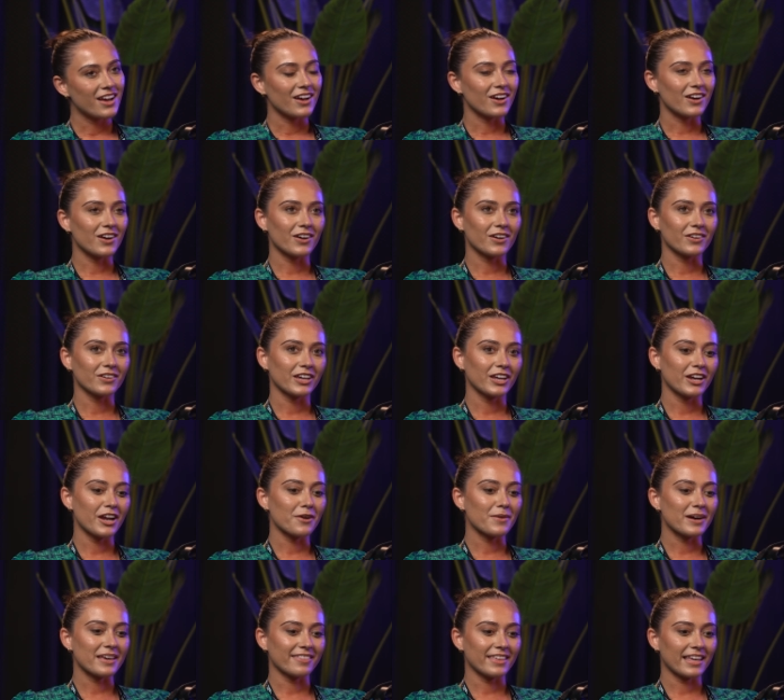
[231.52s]
Oh, you
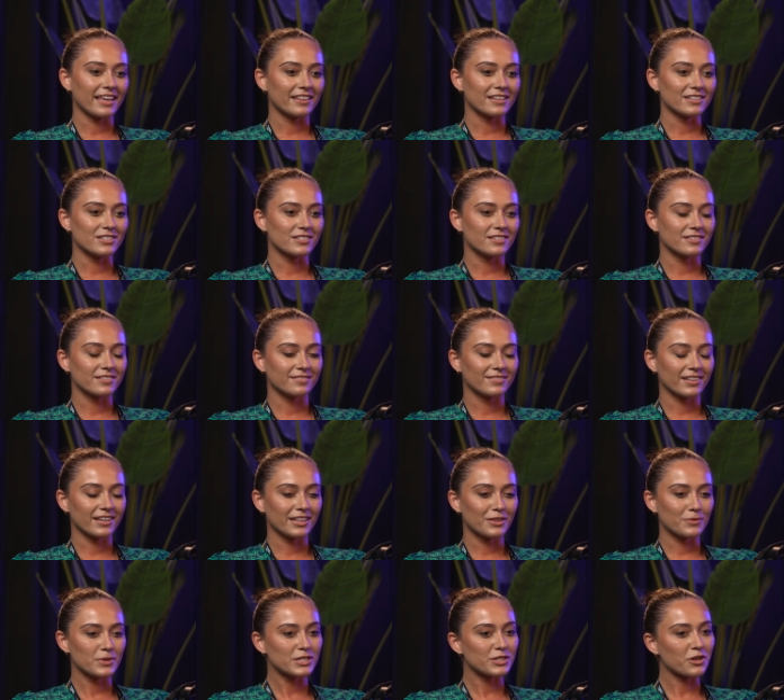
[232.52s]
know, I think this
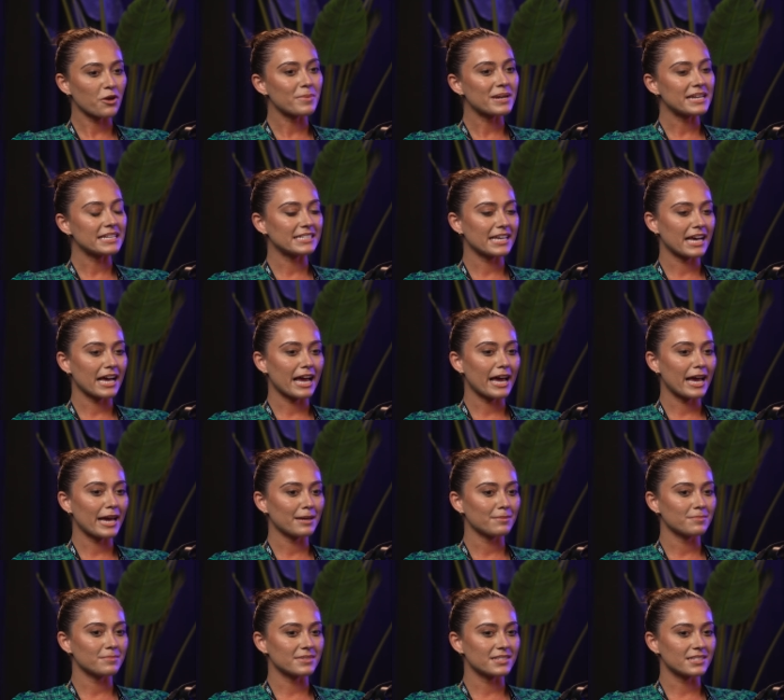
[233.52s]
there were so many
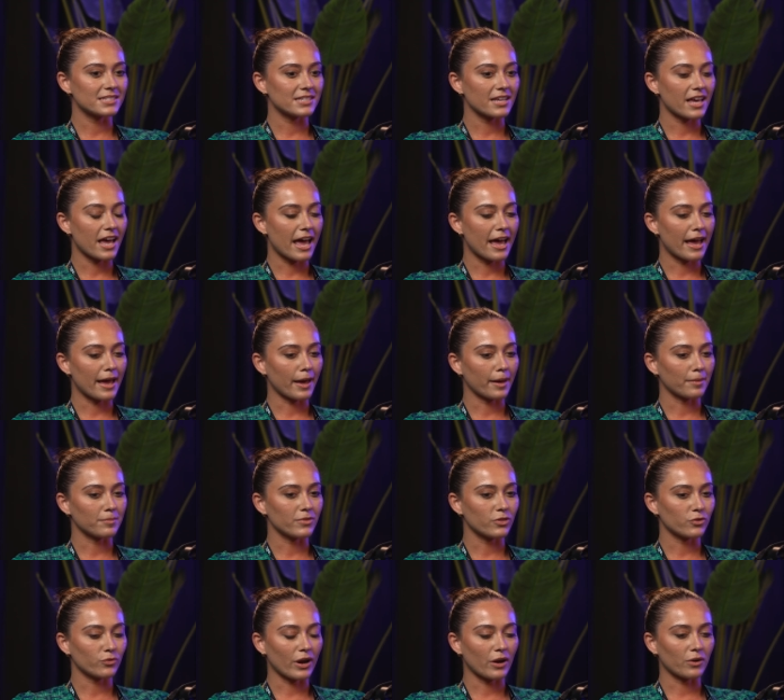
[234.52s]
times um,
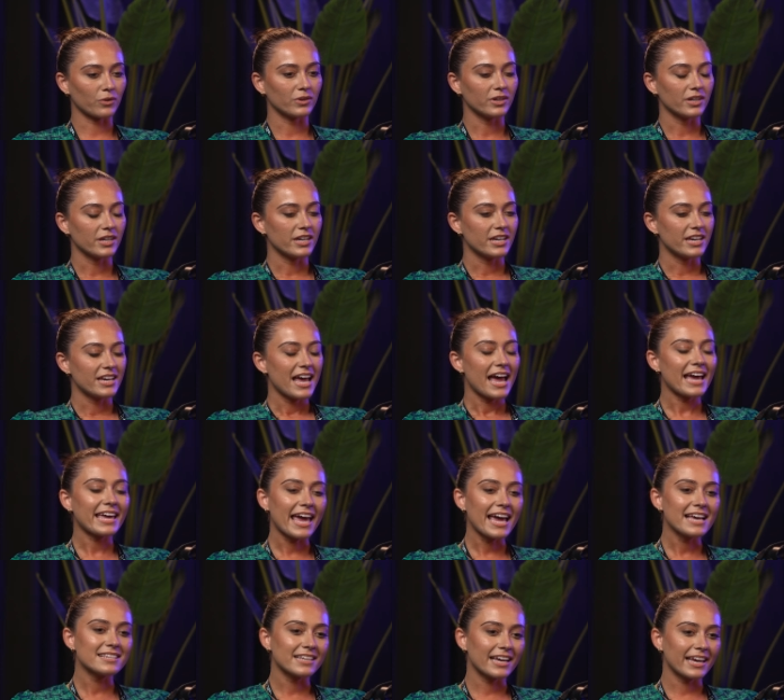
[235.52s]
throughout. I
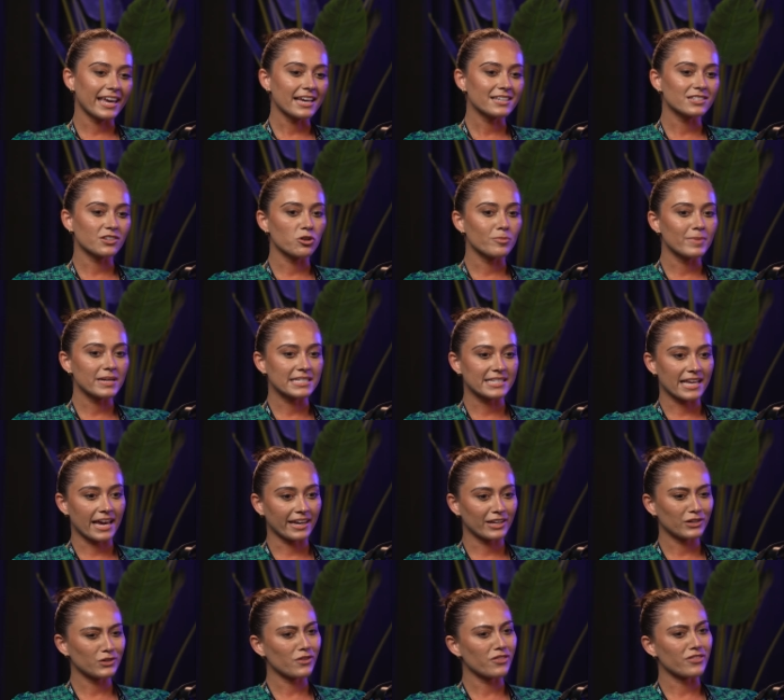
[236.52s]
guess I guess coming
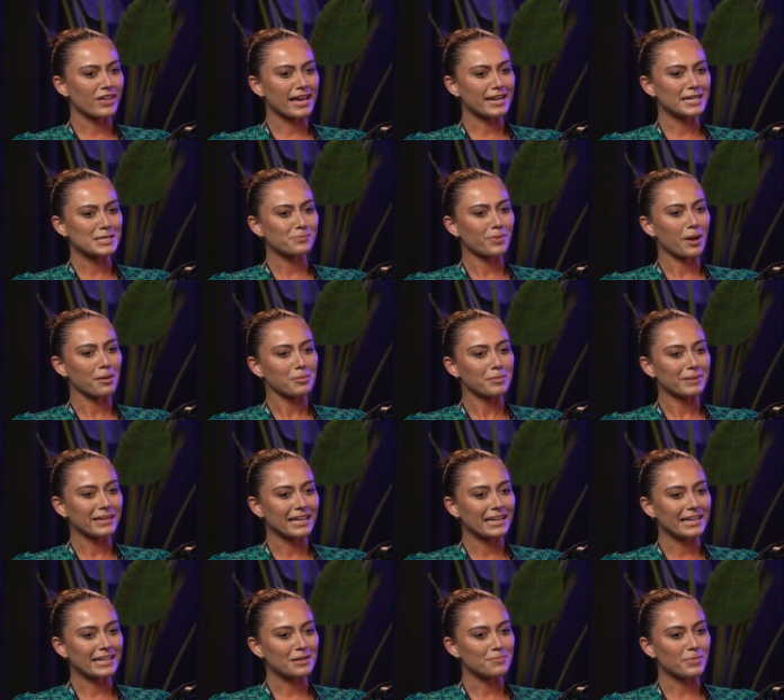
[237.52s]
second or third is probably
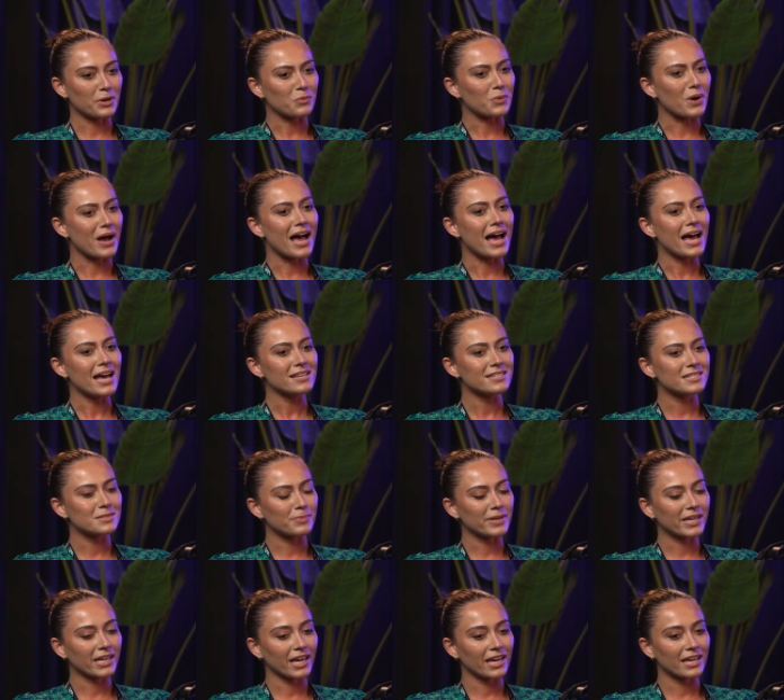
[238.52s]
a little bit worse
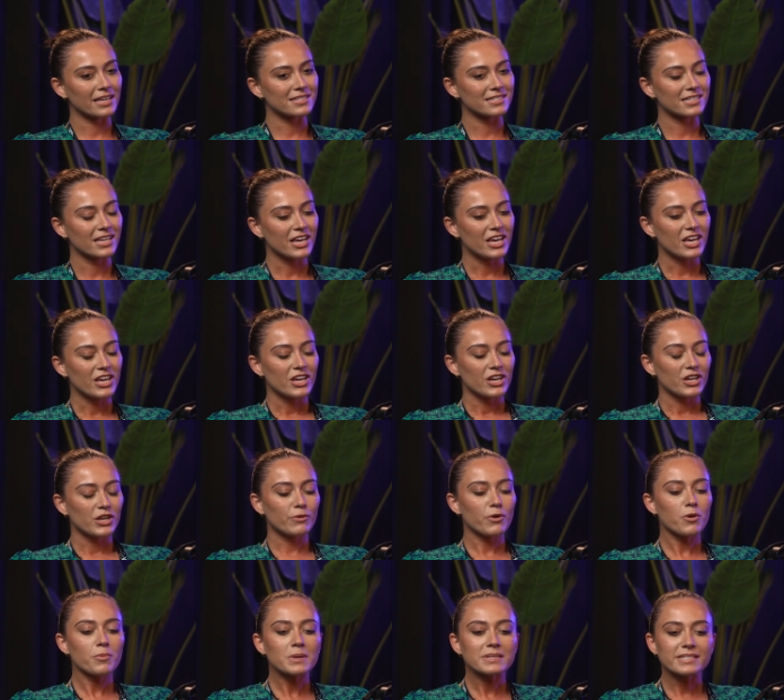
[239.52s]
because
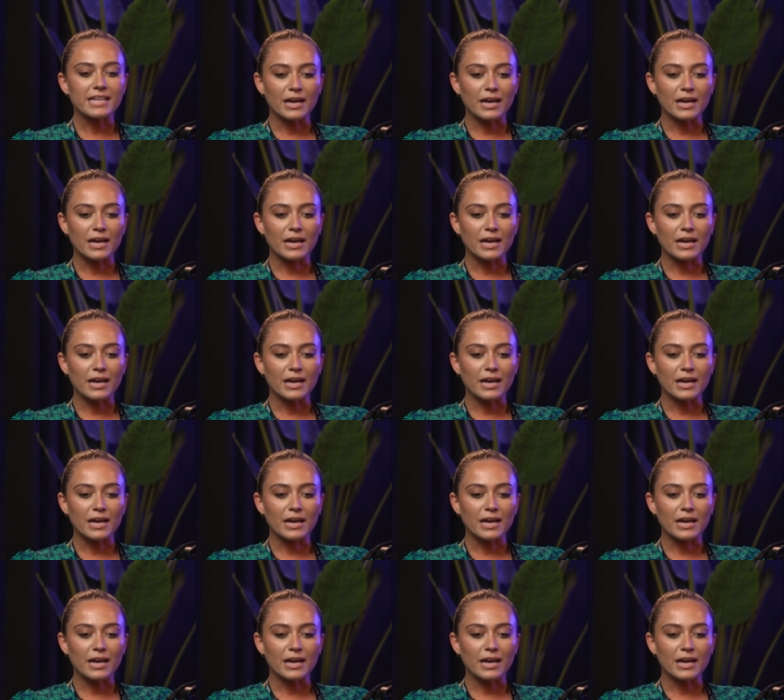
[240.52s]
you're almost